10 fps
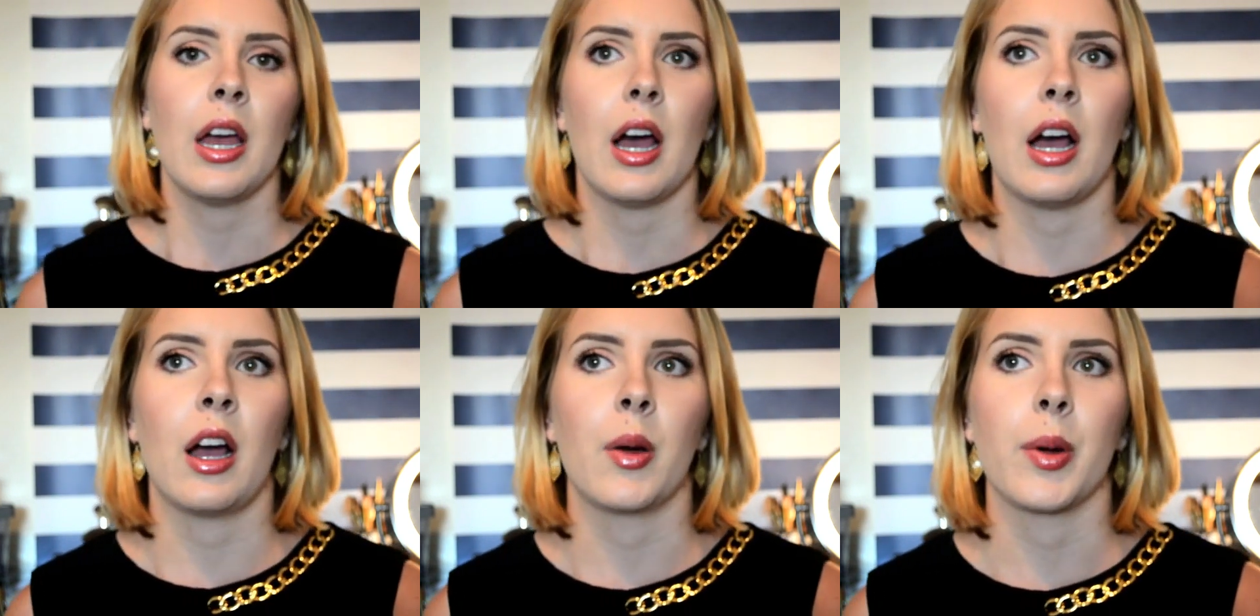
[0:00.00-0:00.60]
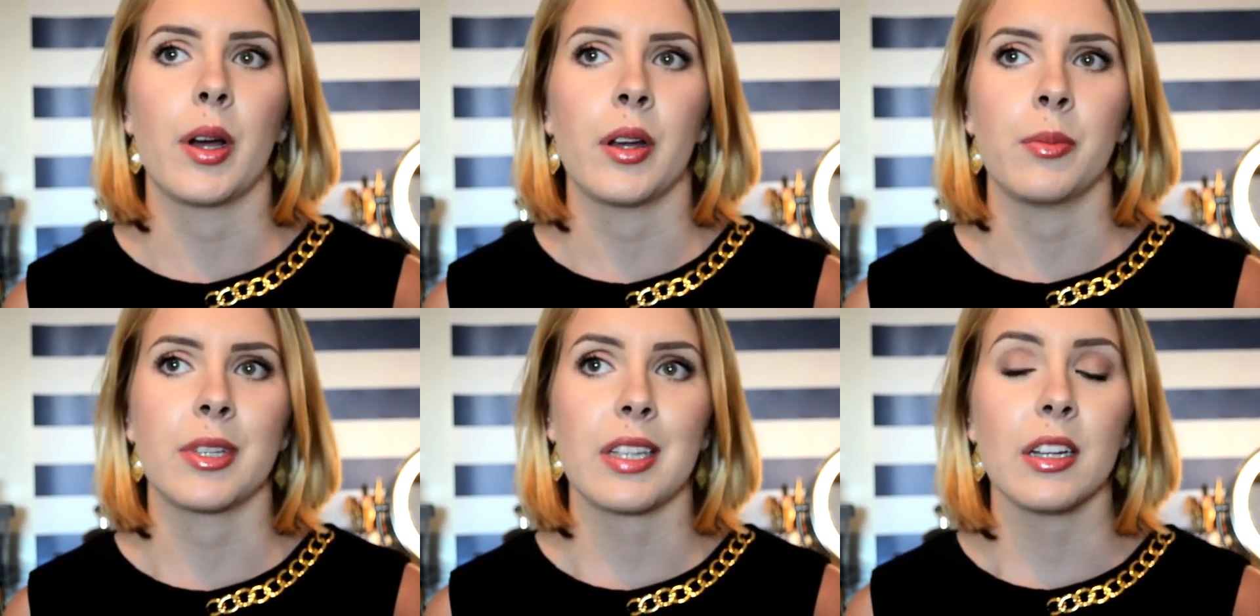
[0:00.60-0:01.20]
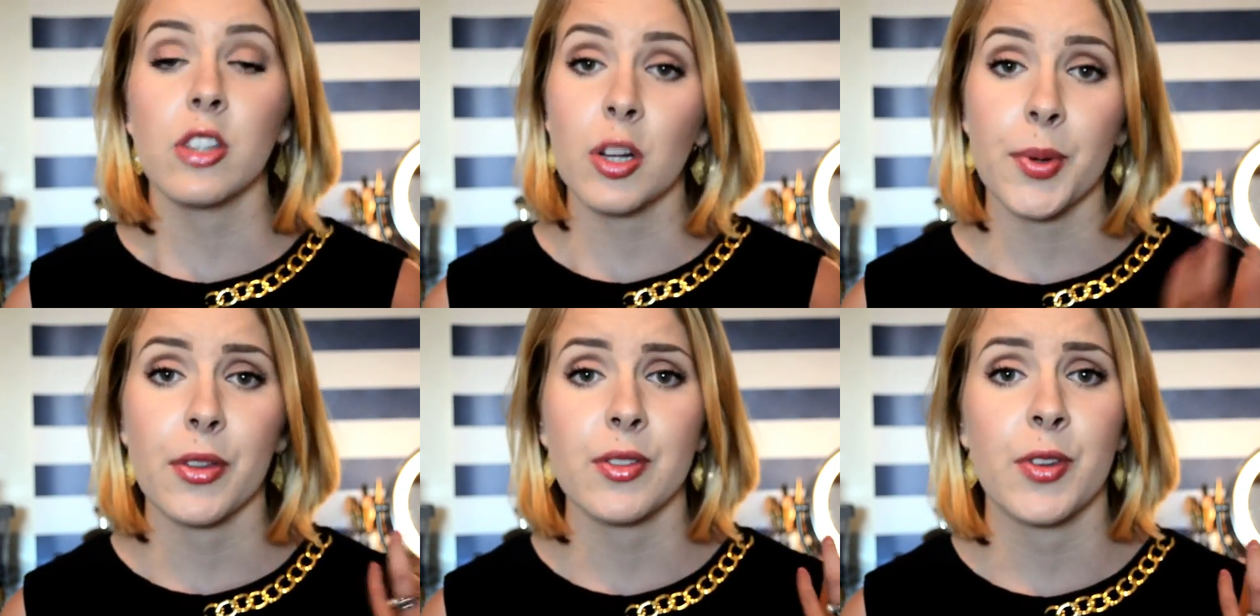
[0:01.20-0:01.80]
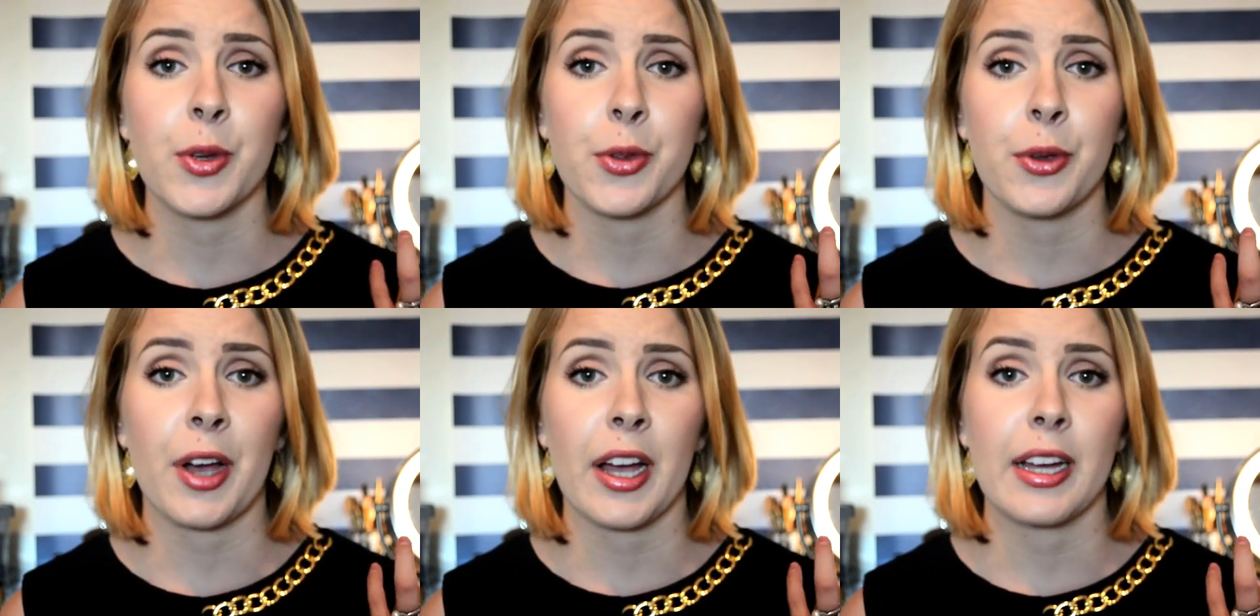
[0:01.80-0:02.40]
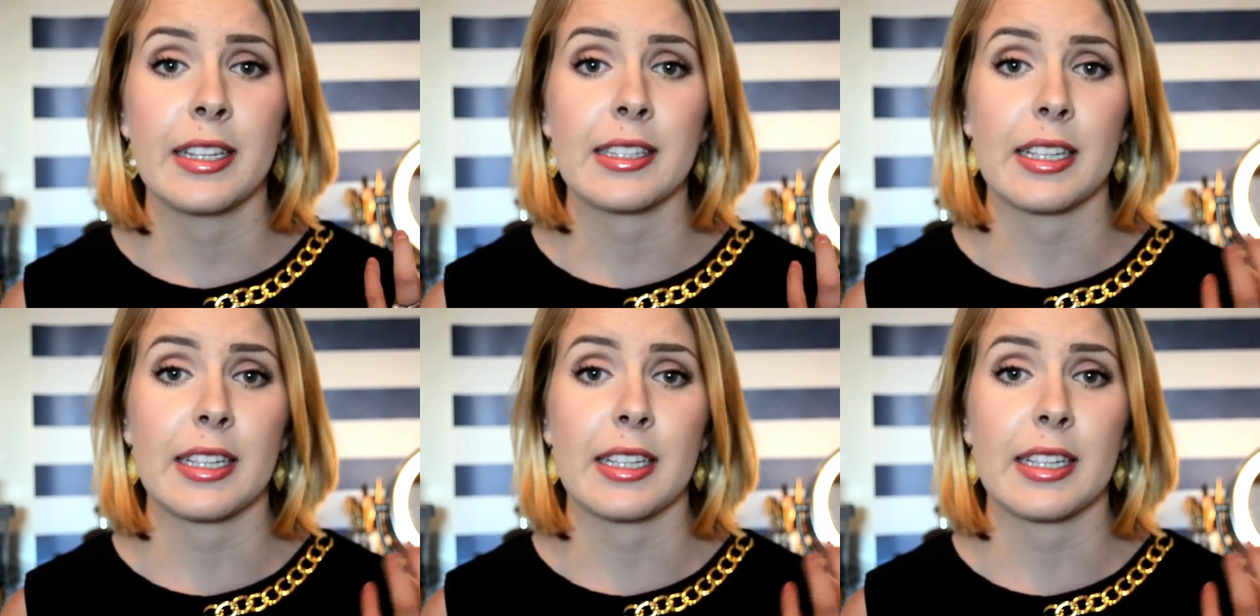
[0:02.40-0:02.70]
I'm excited to talk about this video with you guys.